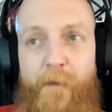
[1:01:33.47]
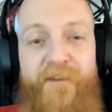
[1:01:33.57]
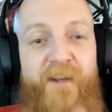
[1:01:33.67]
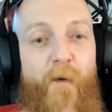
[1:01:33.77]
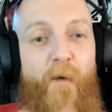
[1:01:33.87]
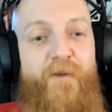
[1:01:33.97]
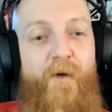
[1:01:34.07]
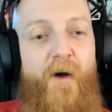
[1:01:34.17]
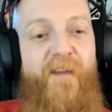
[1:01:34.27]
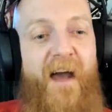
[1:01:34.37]
see a
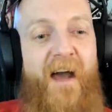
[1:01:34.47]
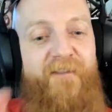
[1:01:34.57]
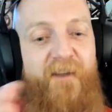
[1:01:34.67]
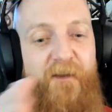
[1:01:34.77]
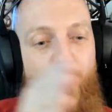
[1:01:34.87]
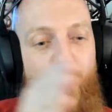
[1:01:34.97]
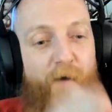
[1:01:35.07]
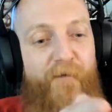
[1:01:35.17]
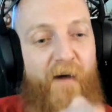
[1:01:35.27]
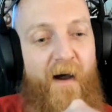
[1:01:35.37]
restaurant that has a
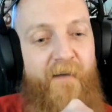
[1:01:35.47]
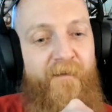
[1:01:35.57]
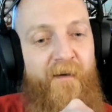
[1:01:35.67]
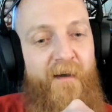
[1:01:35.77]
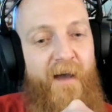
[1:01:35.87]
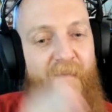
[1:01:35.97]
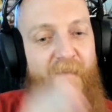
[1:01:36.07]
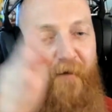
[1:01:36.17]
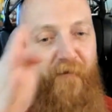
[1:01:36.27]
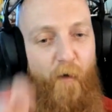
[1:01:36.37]
3.5 and then
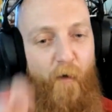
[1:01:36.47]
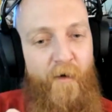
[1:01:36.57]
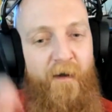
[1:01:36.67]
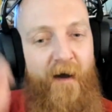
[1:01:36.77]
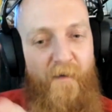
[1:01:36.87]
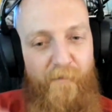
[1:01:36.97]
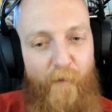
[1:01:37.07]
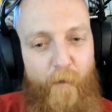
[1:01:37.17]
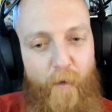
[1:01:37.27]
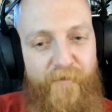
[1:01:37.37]
a 4 and then a
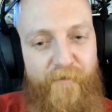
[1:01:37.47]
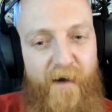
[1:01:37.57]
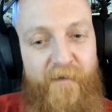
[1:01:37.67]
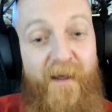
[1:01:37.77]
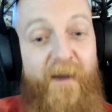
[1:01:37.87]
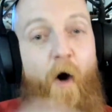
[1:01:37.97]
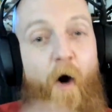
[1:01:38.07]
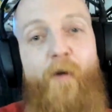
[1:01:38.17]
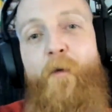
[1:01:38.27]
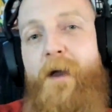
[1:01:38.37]
4.5, like
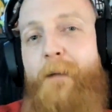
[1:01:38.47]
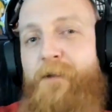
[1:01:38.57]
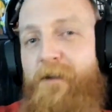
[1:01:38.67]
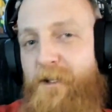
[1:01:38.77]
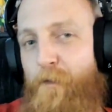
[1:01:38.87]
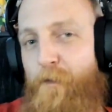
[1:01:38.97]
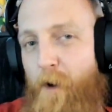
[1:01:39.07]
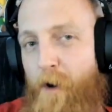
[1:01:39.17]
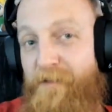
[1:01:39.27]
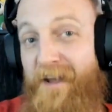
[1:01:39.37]
all the way up to like
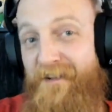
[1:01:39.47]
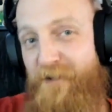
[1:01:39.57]
12. That's their